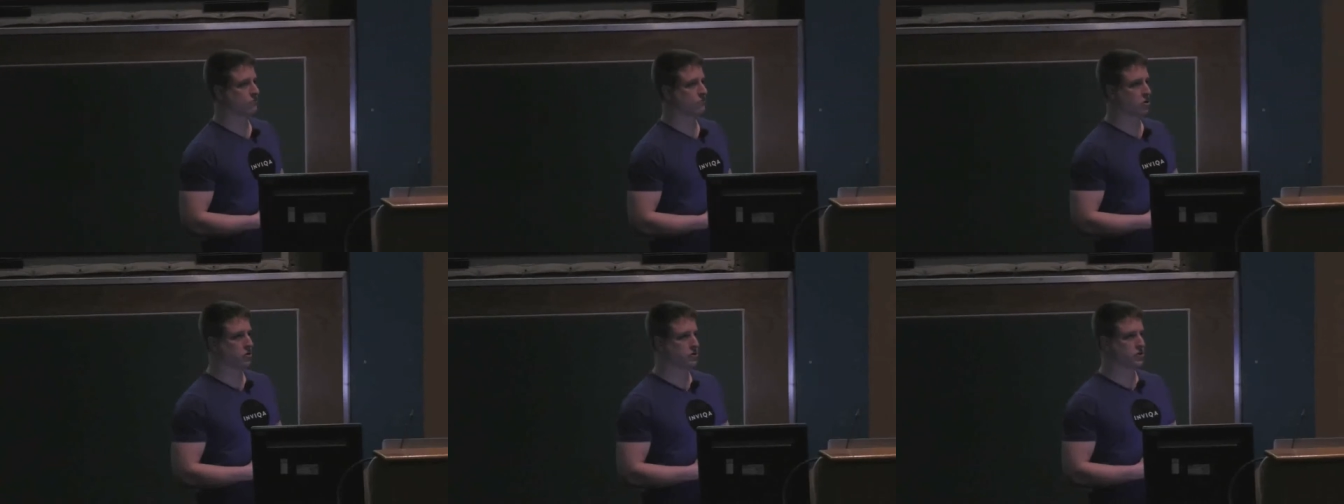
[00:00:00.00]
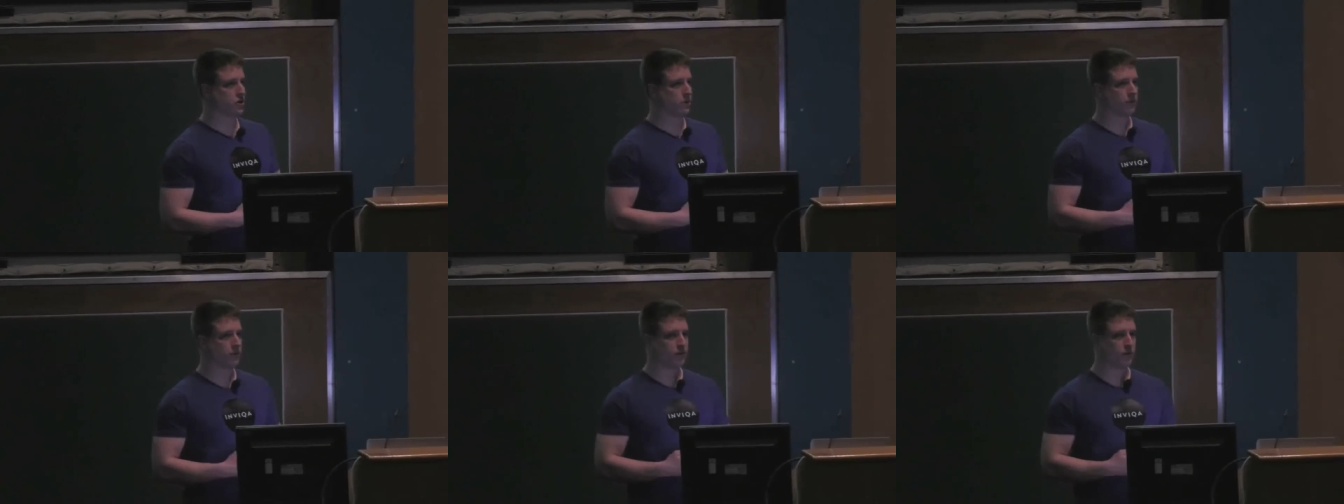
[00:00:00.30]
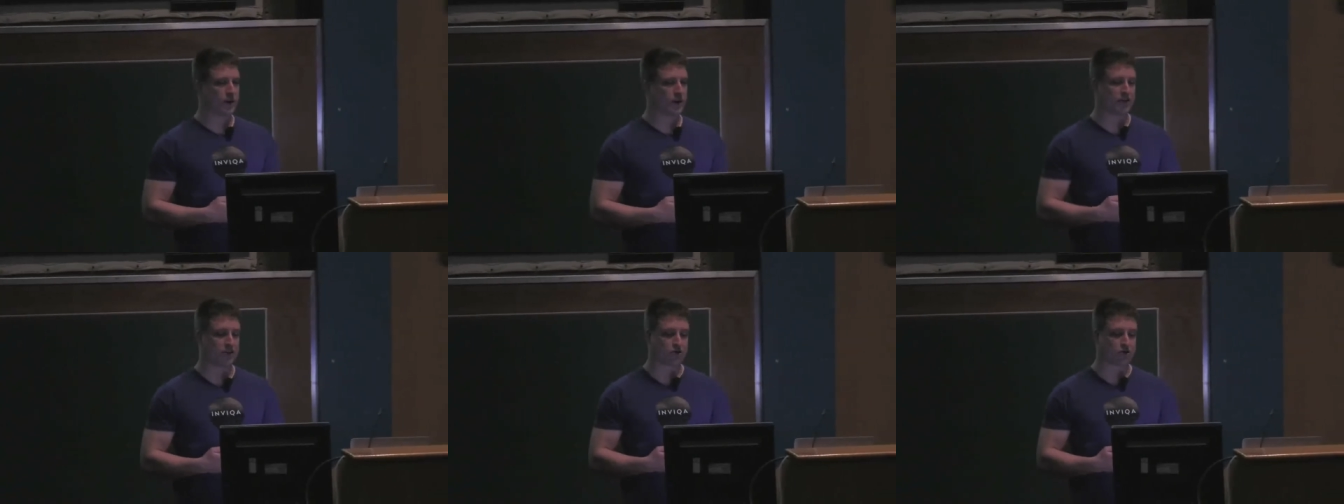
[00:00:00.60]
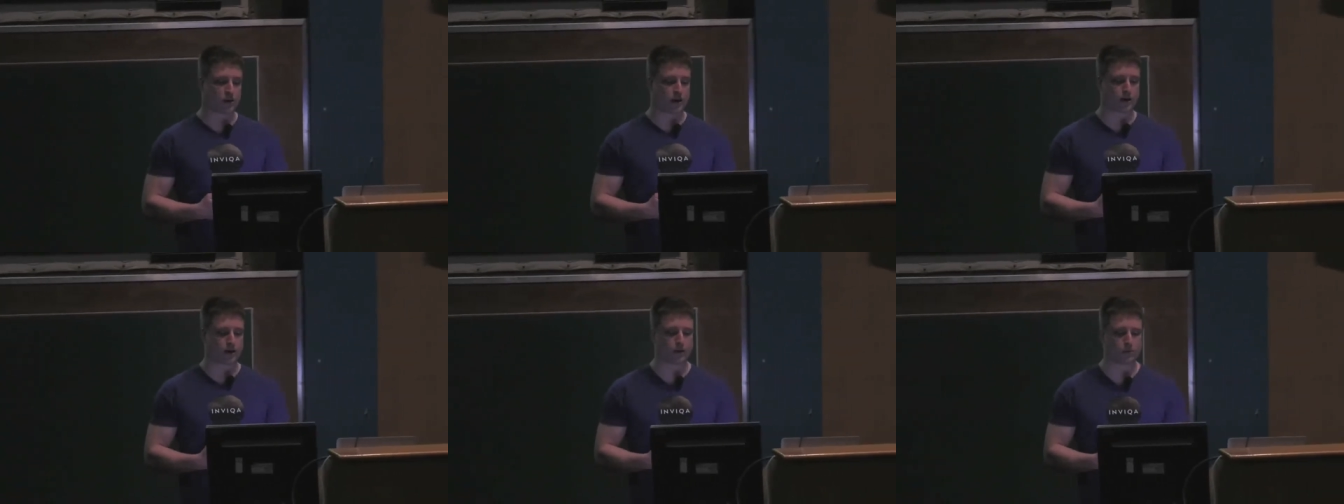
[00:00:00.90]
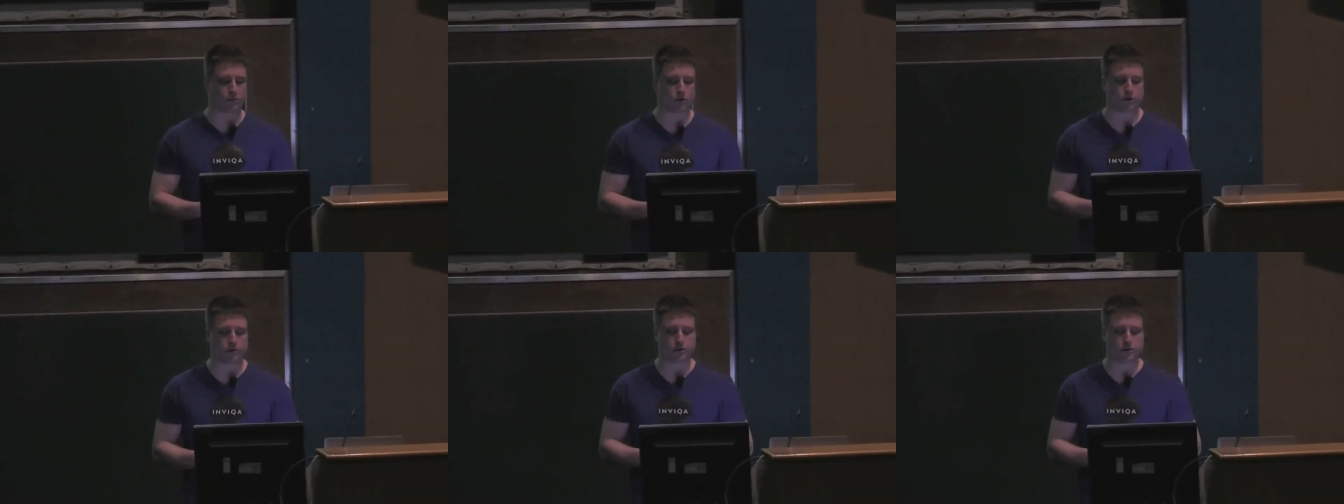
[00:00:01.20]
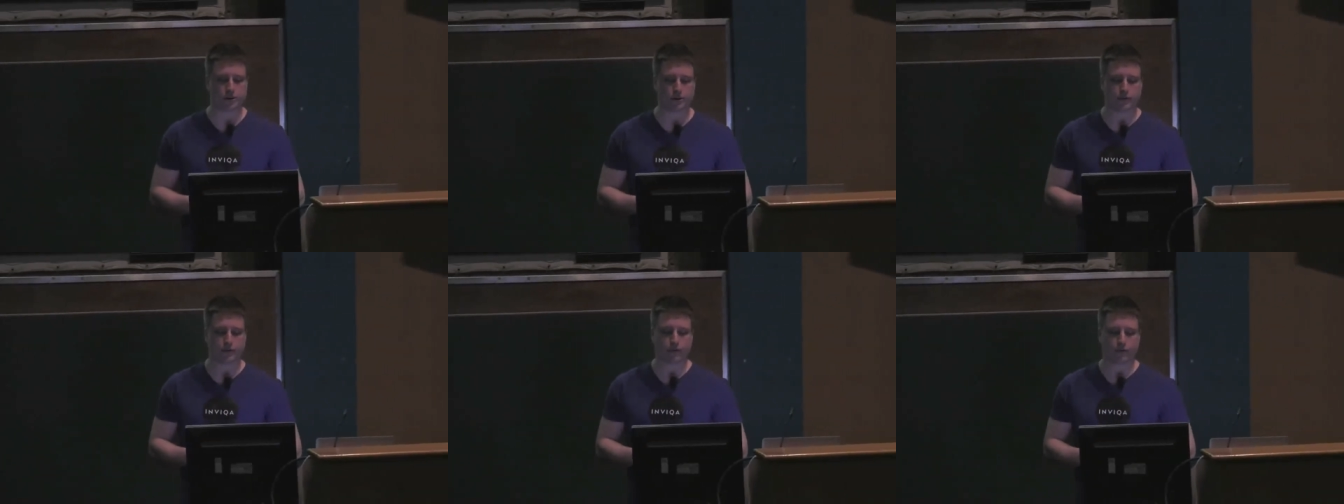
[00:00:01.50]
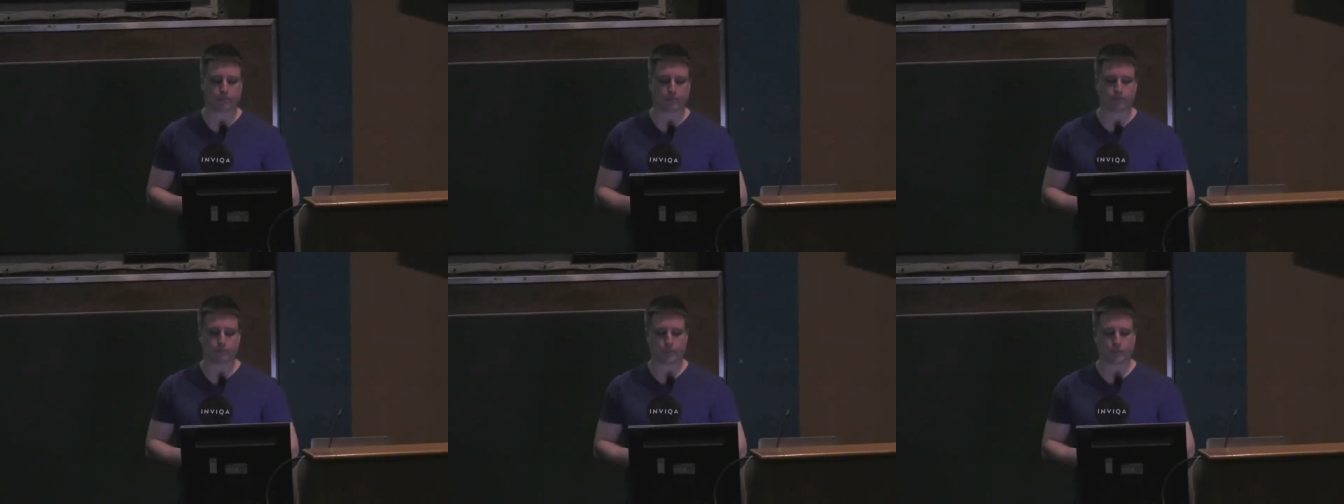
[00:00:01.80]
on top of where the tracking branch
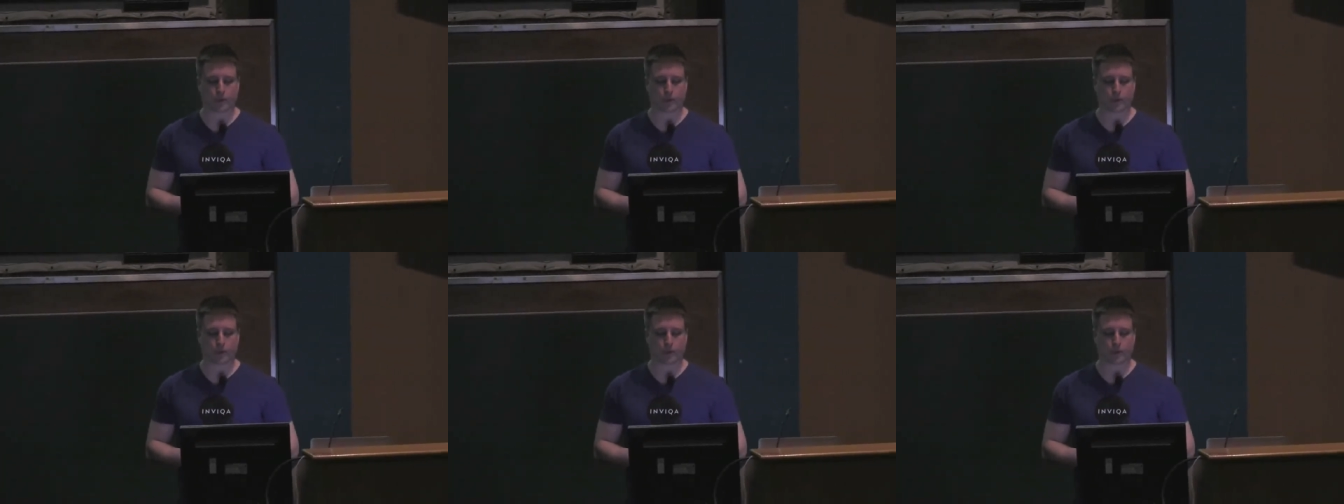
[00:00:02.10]
is.